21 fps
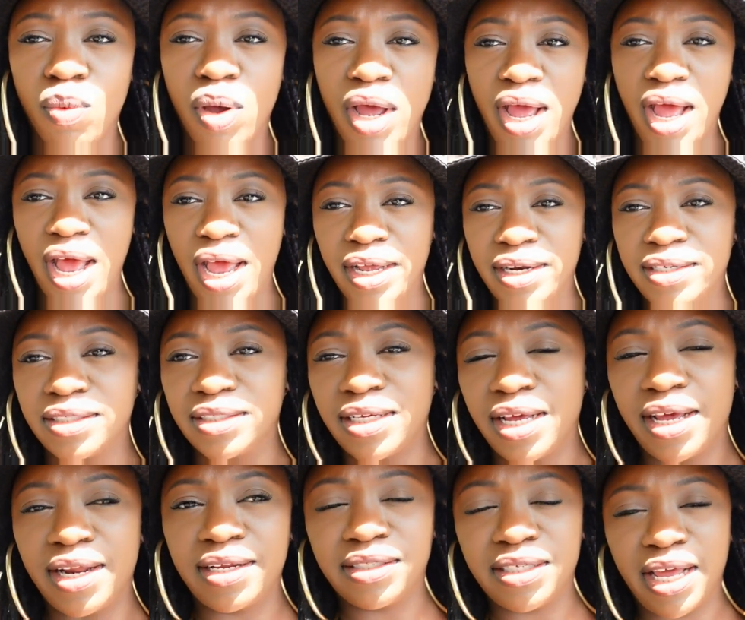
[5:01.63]
why I
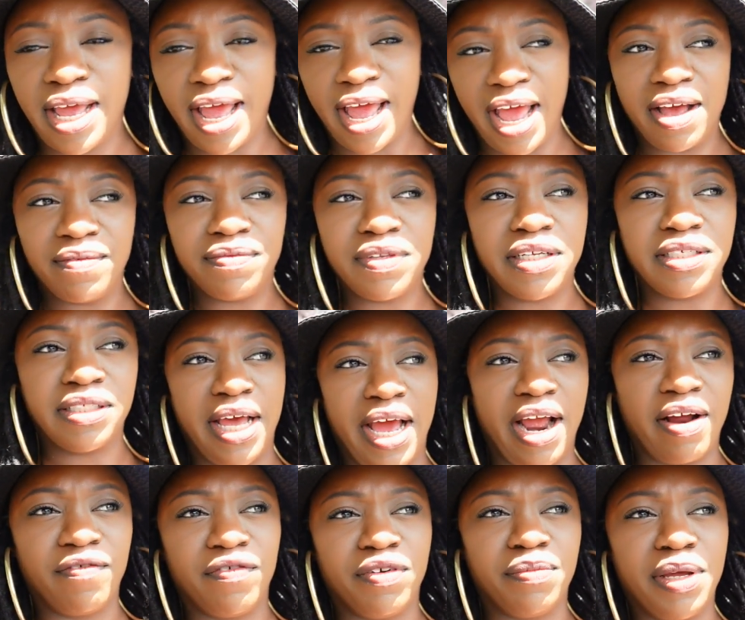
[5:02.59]
decided to have these
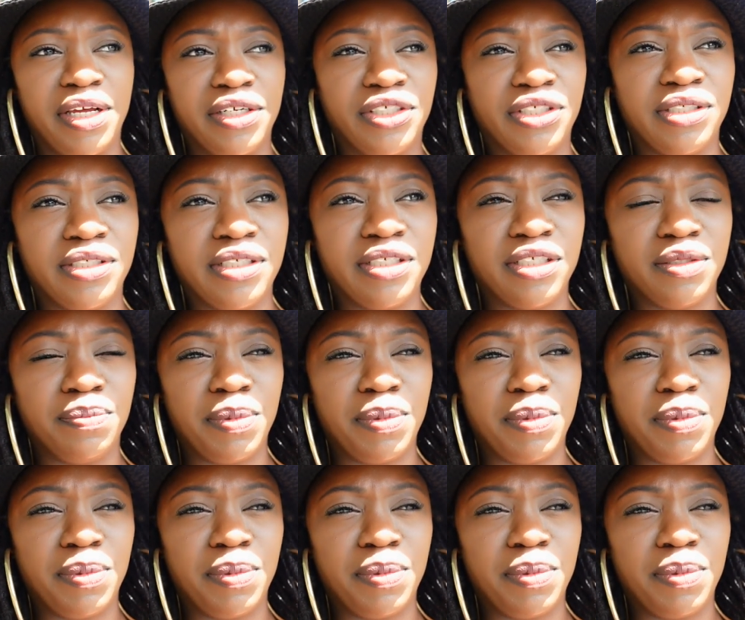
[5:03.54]
affirmations is